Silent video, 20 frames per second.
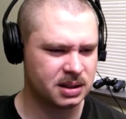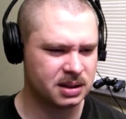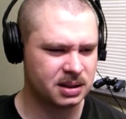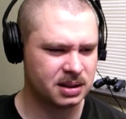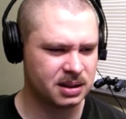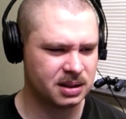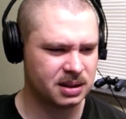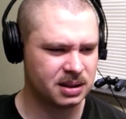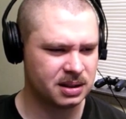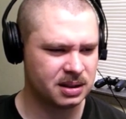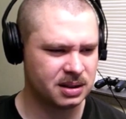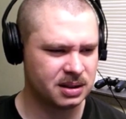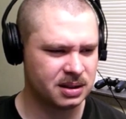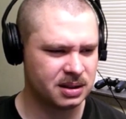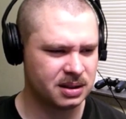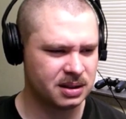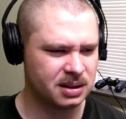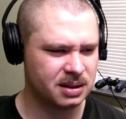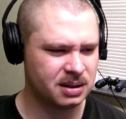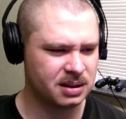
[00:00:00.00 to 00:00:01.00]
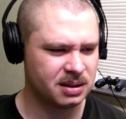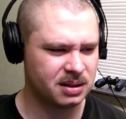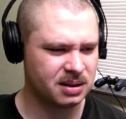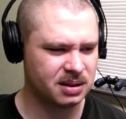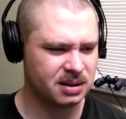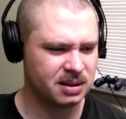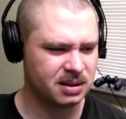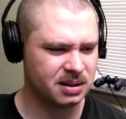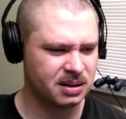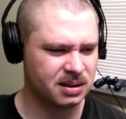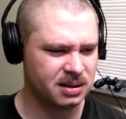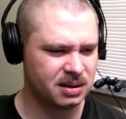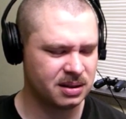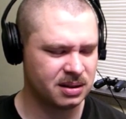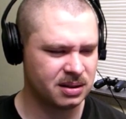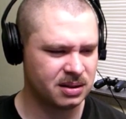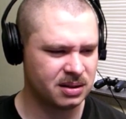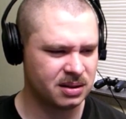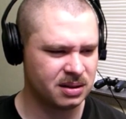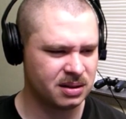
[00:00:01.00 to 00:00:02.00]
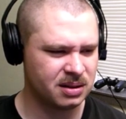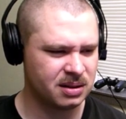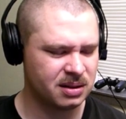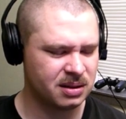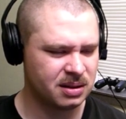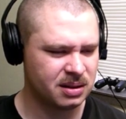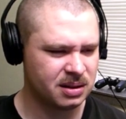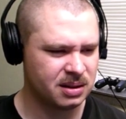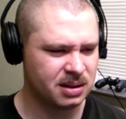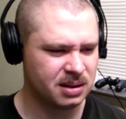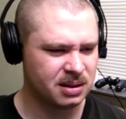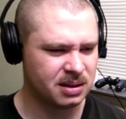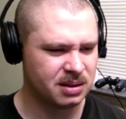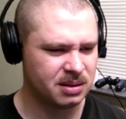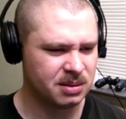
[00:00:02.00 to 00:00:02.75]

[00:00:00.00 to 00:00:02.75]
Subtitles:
Nothing is said.